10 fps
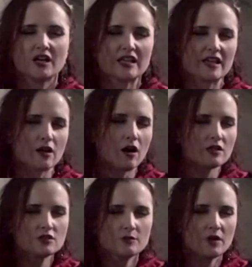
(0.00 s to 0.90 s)
like a
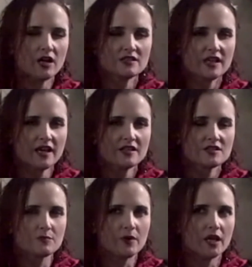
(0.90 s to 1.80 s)
costume
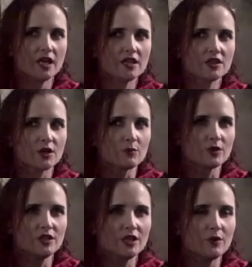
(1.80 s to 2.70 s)
contest, but there
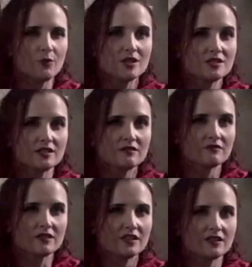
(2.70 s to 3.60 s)
really wasn't
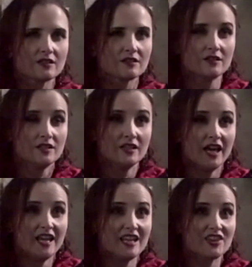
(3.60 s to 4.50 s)
like
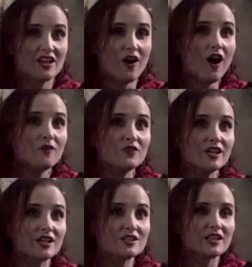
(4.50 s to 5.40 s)
anything
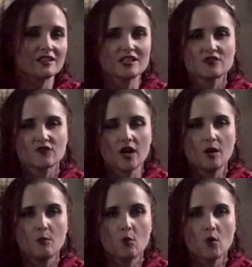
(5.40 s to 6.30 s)
obvious, at least
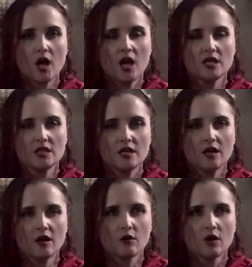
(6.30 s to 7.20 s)
from what, you
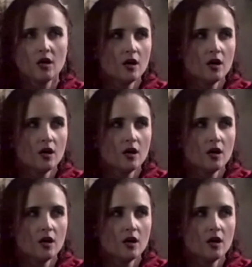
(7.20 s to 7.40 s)
know,